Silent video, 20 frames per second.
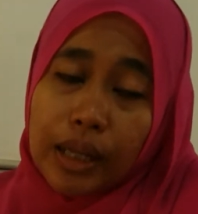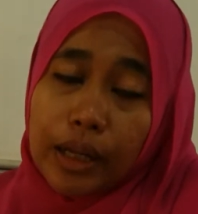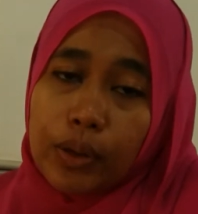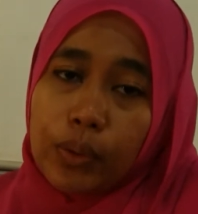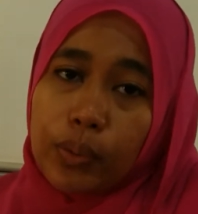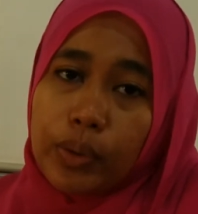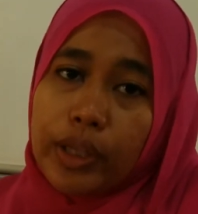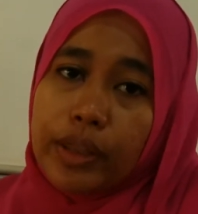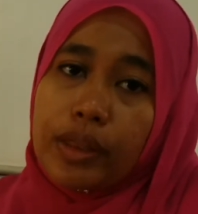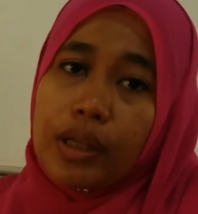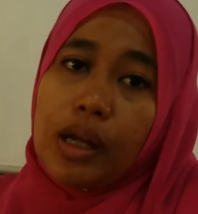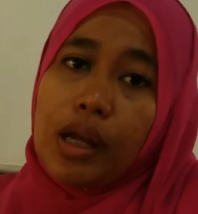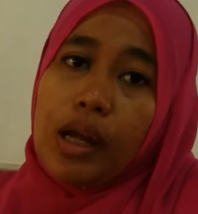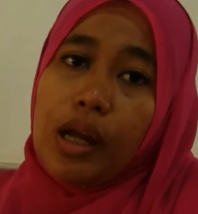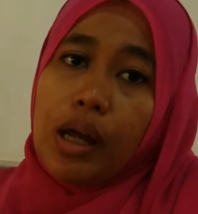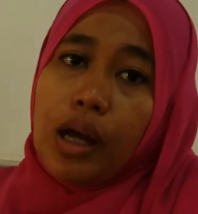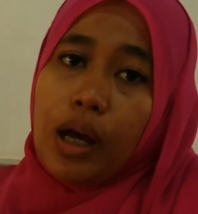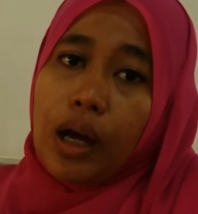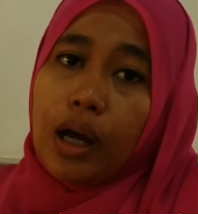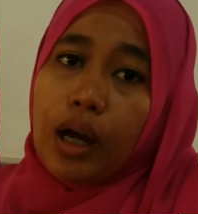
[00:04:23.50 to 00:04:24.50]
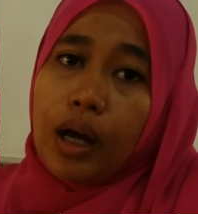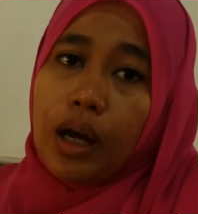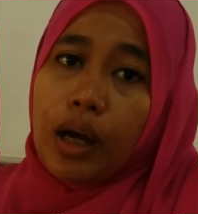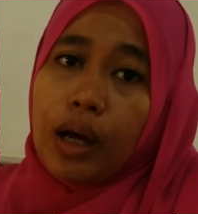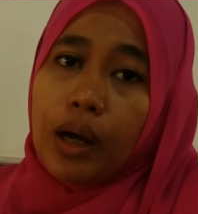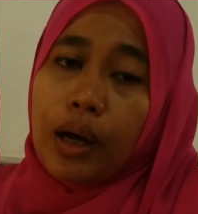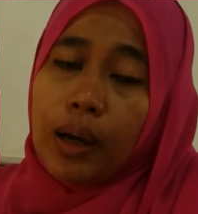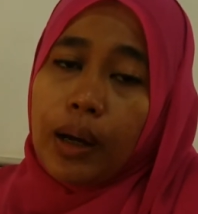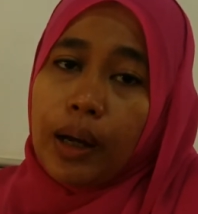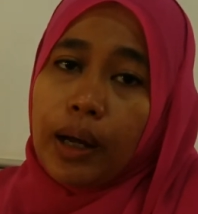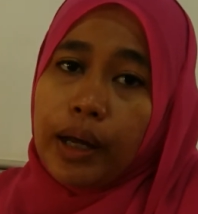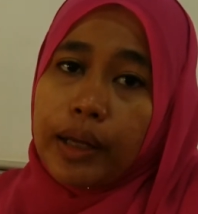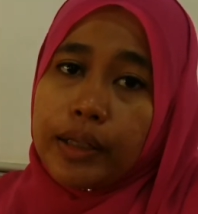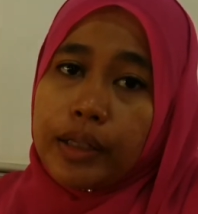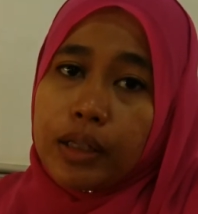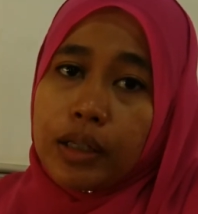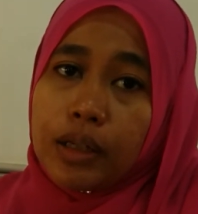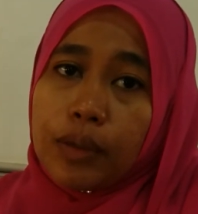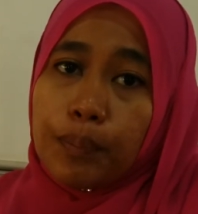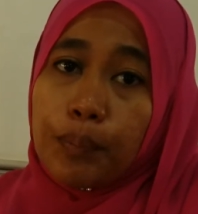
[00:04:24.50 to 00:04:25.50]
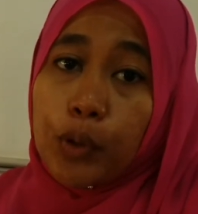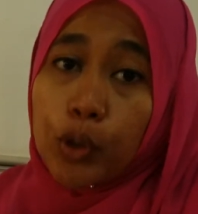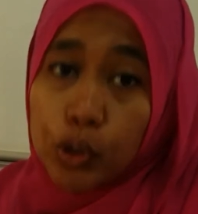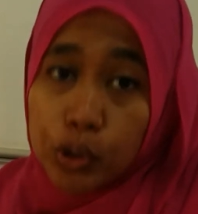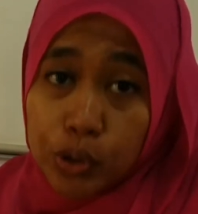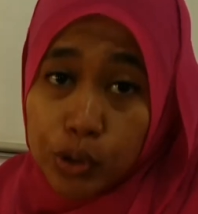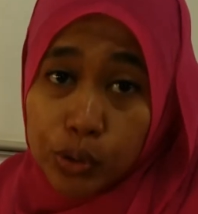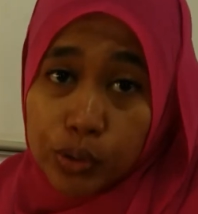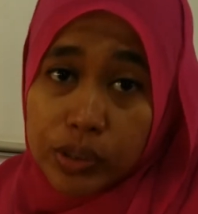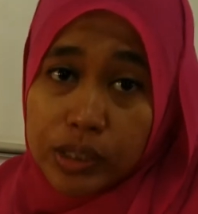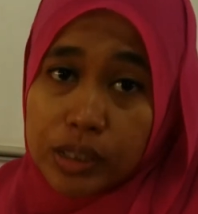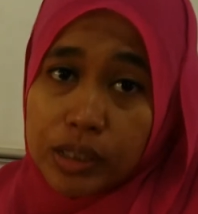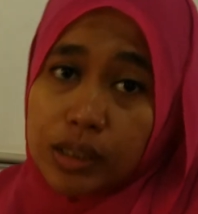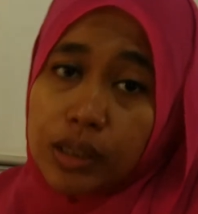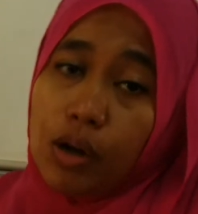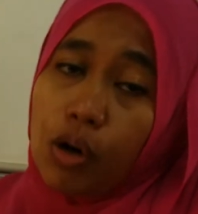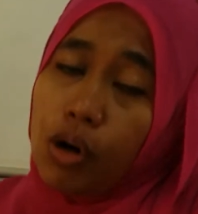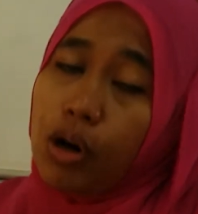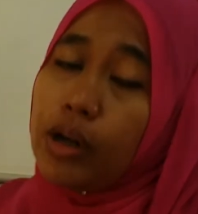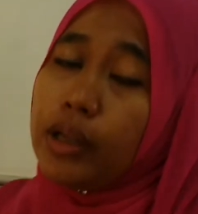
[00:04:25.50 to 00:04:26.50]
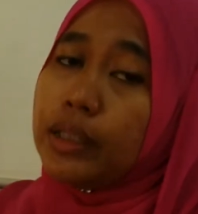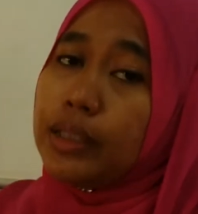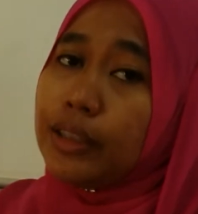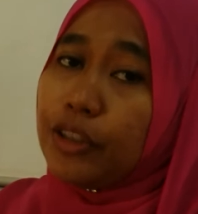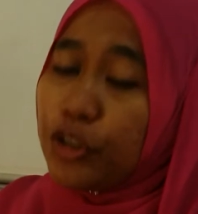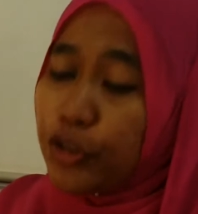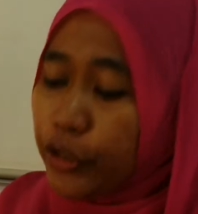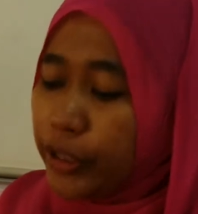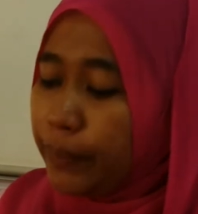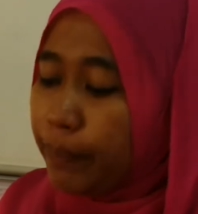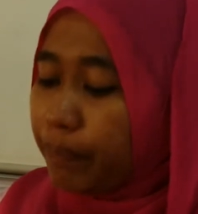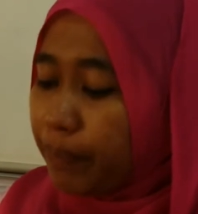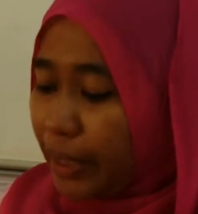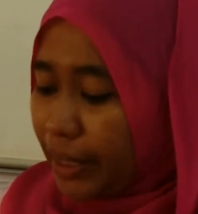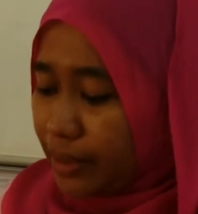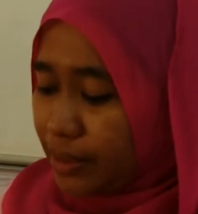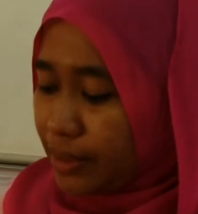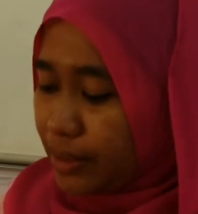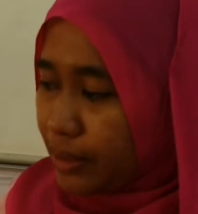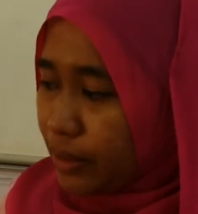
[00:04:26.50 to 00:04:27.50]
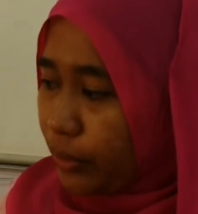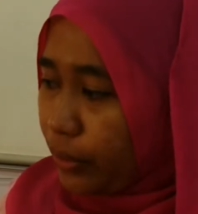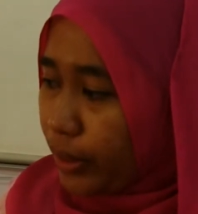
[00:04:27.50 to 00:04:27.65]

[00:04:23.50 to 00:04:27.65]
with the producer or the green plants.